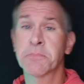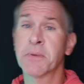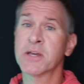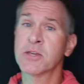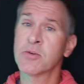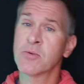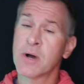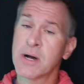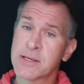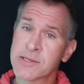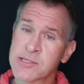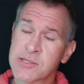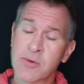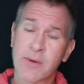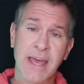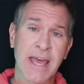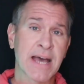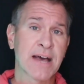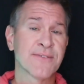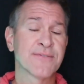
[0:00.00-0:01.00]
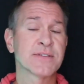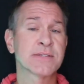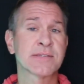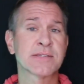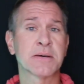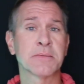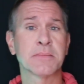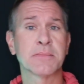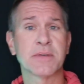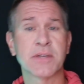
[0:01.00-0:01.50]
But you also have
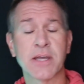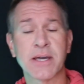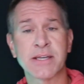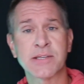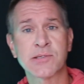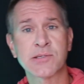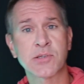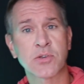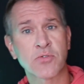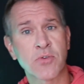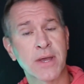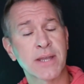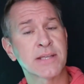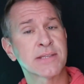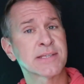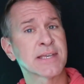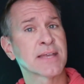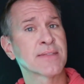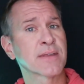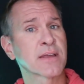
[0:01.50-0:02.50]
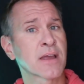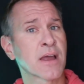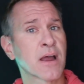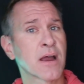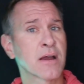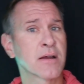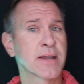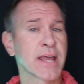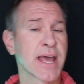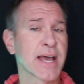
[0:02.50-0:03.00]
some nice credits on the
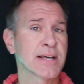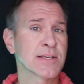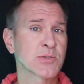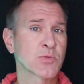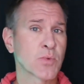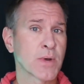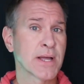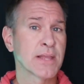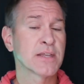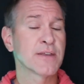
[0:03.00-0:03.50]
card as well.